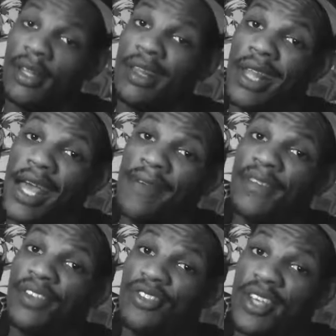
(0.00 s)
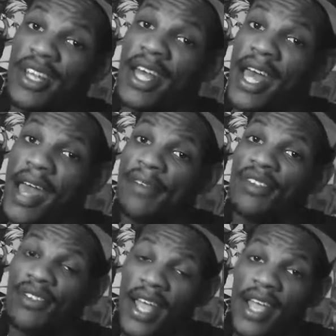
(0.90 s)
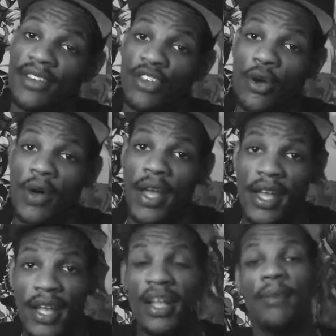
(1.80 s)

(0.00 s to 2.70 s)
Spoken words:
Let Vegeta have his day, Toei.